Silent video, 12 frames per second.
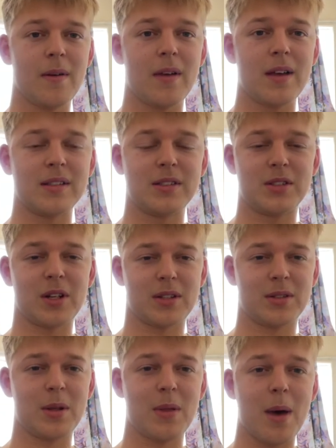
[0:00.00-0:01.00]
It's
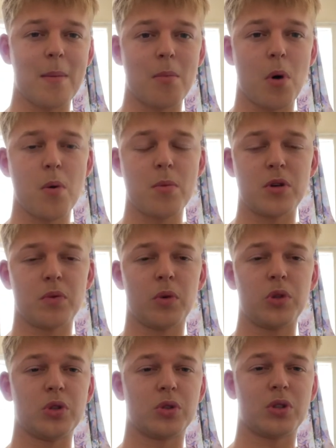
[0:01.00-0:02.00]
just in that moment
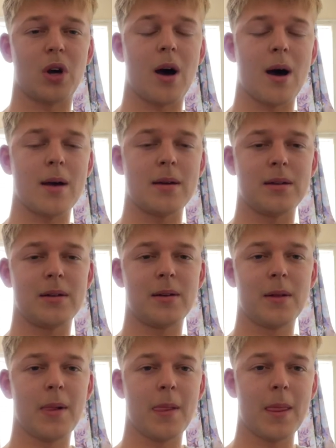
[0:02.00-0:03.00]
when you're tired
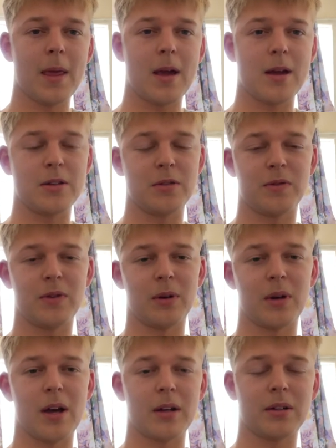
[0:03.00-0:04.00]
and you feel
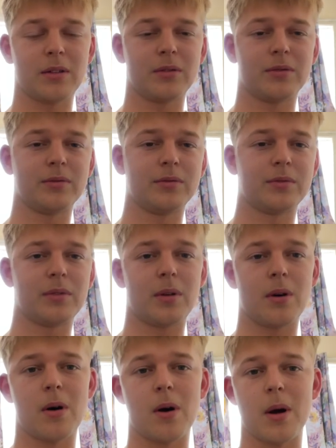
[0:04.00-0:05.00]
like,
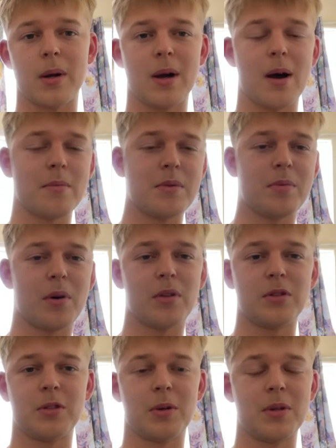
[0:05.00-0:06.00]
oh, I can't be
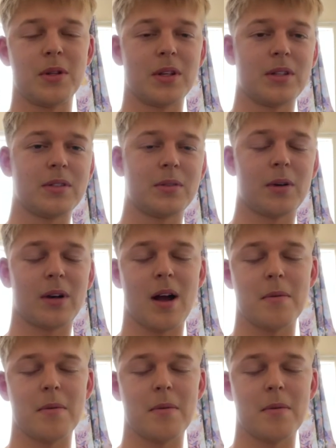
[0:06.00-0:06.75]
bothered doing this, or I can't